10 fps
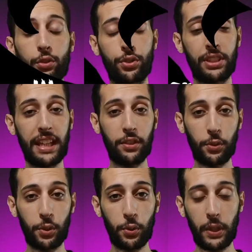to say to
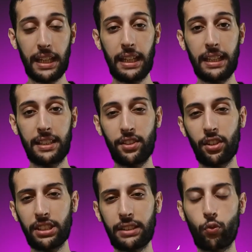you is
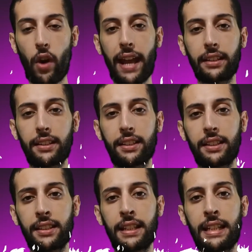not that
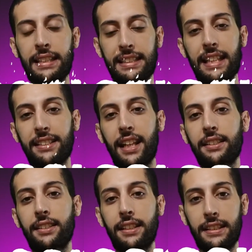writing
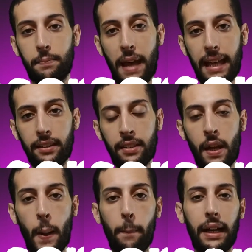CSS is bad,
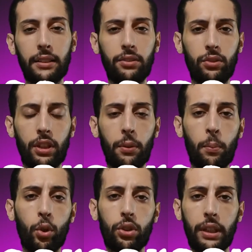but there are
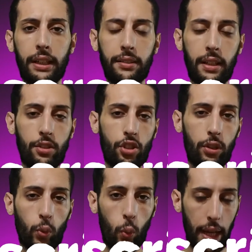more
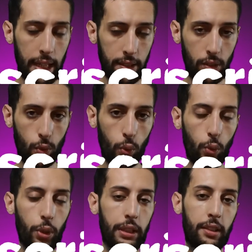intelligent ways to
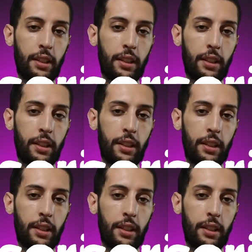do it.